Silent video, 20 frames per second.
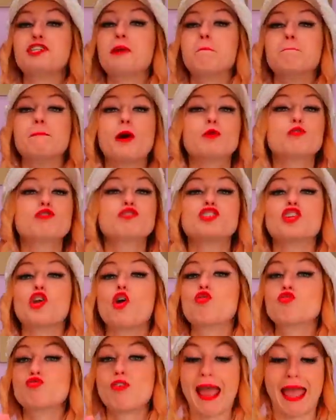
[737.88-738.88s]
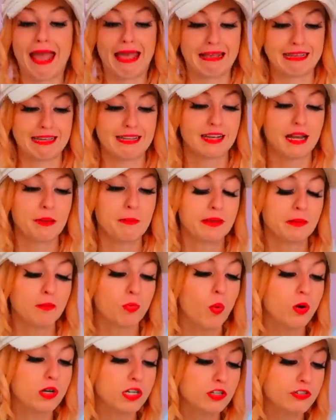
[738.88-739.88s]
an emotional wreck. What a
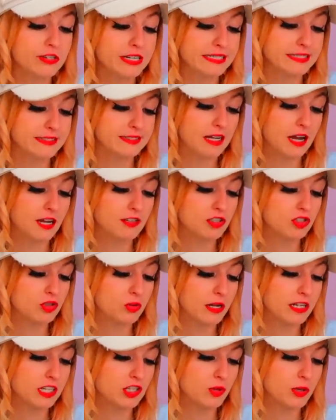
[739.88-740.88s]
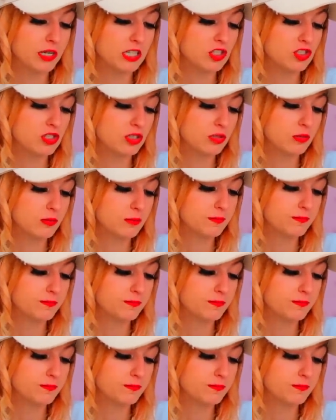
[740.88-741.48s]
great start to twenty twenty-two.